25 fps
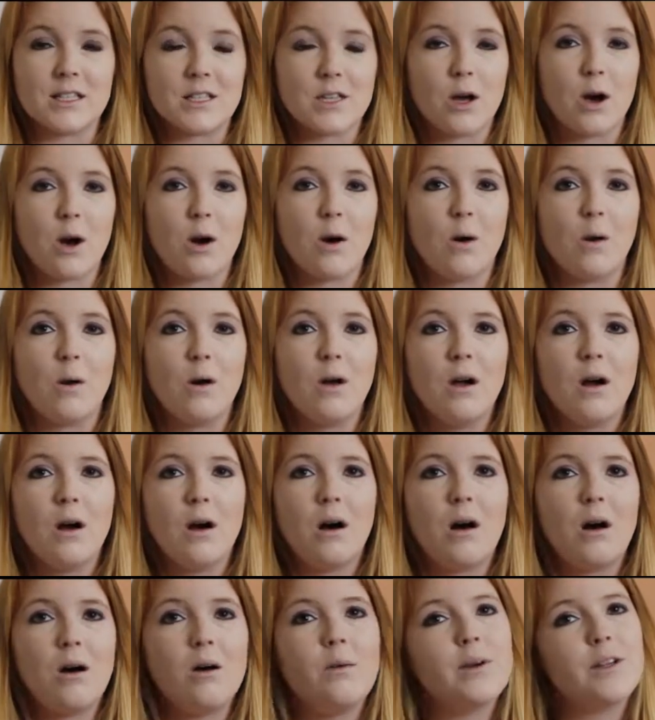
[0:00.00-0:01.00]
so
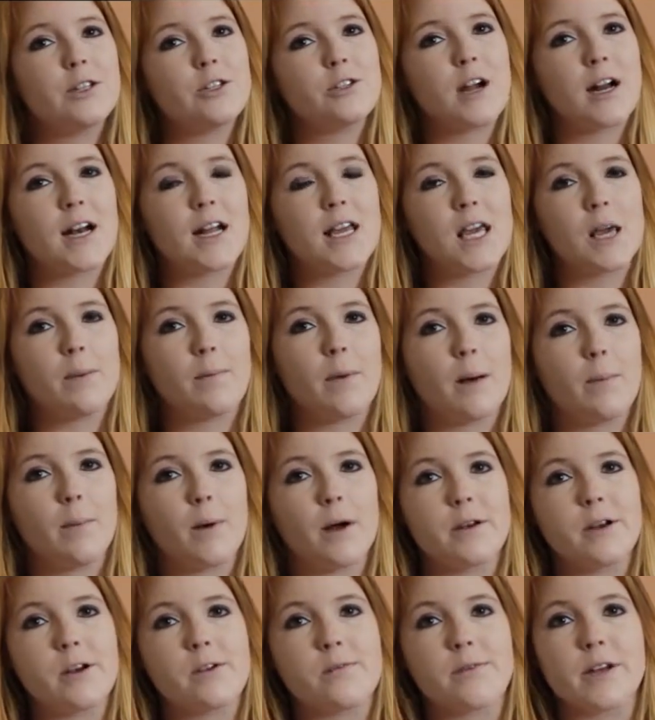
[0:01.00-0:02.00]
always try to keep up
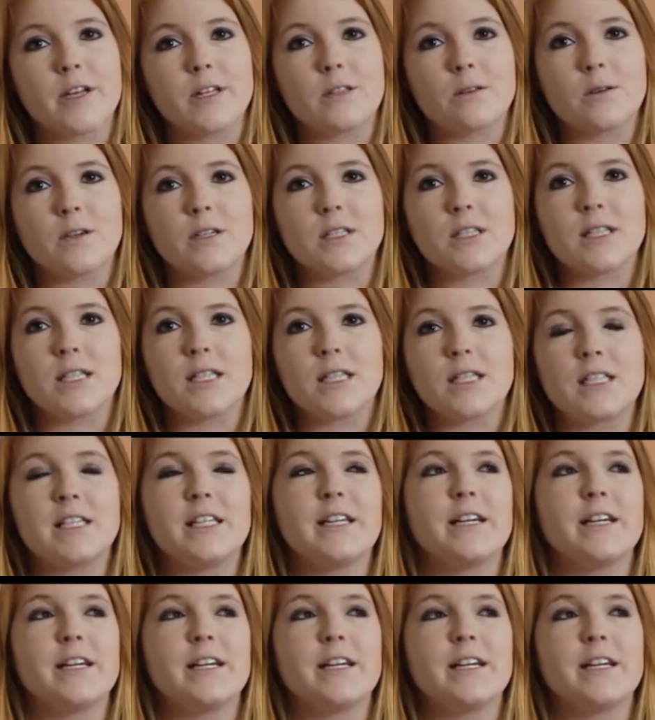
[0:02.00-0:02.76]
on your resources.